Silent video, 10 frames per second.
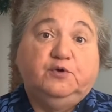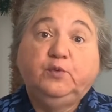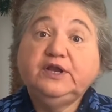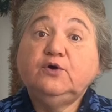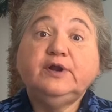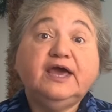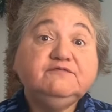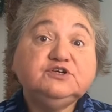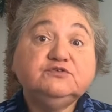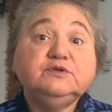We don't have
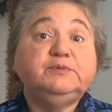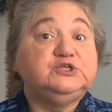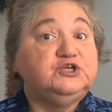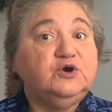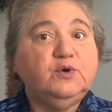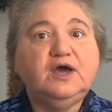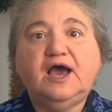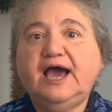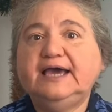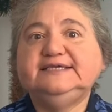children, but you know what?
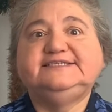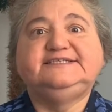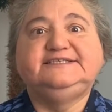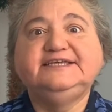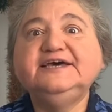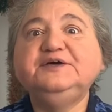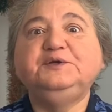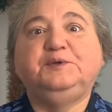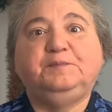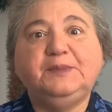I
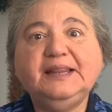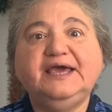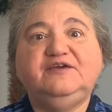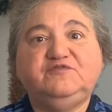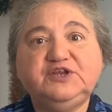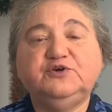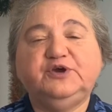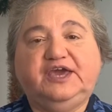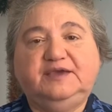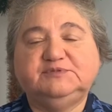still play video
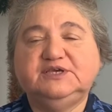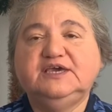games.